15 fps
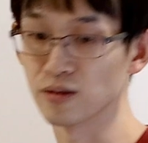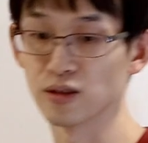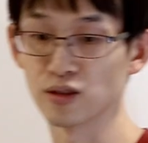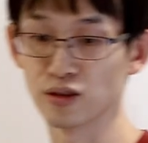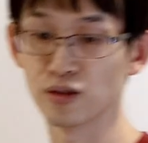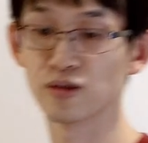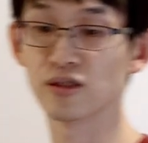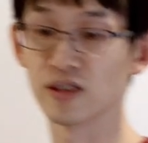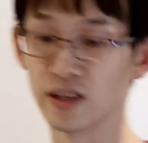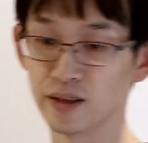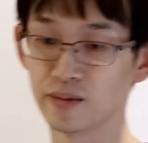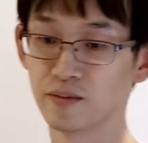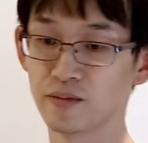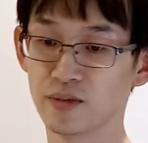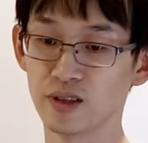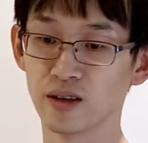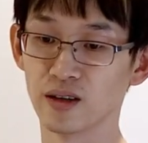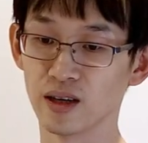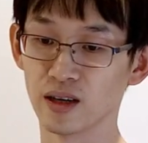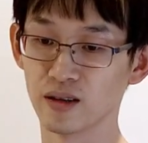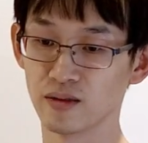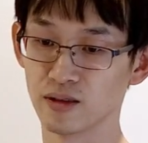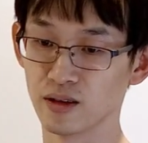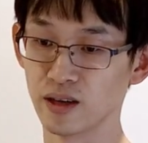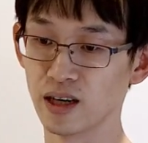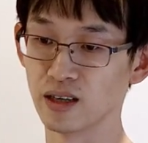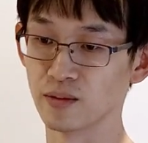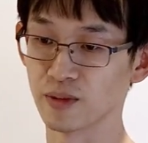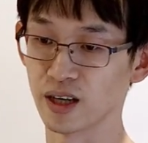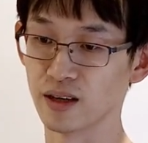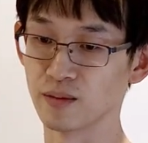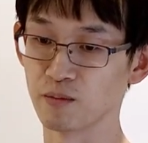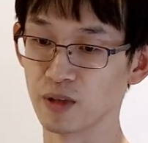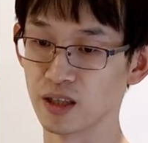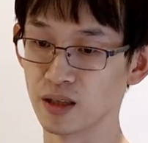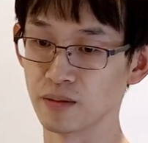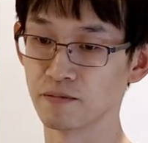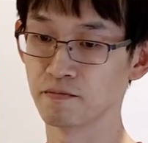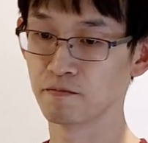only two states your atom can be in.